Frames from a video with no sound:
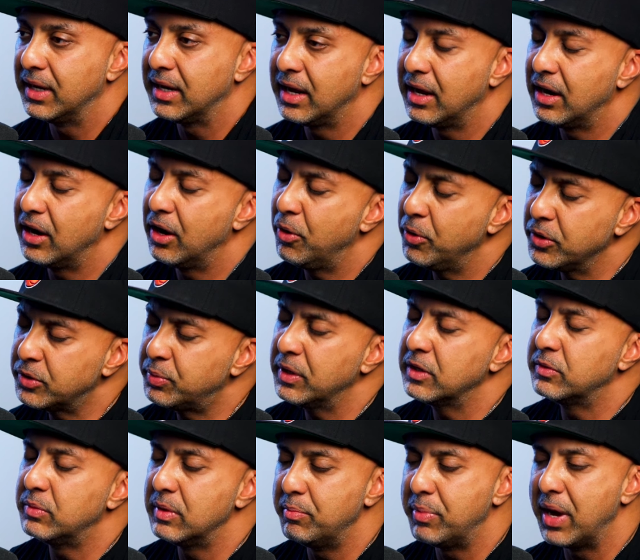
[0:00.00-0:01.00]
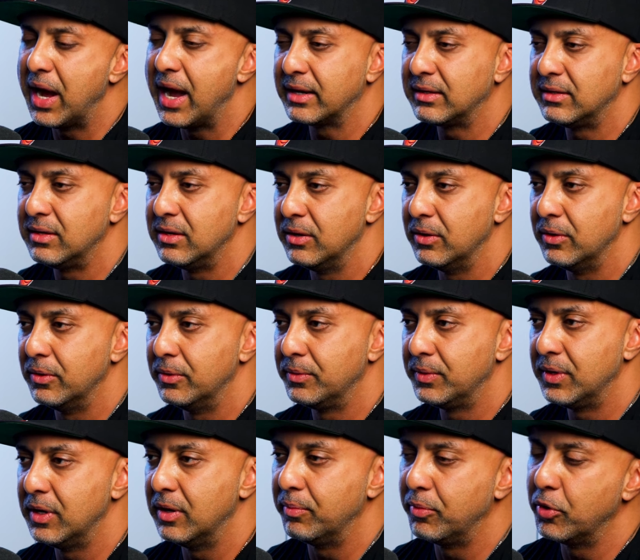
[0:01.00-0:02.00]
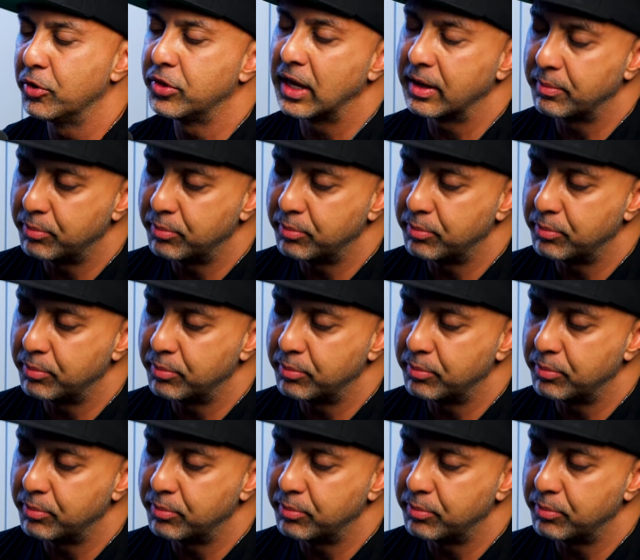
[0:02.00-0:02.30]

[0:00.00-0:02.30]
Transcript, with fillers: And, and it always brings me back to, you know, both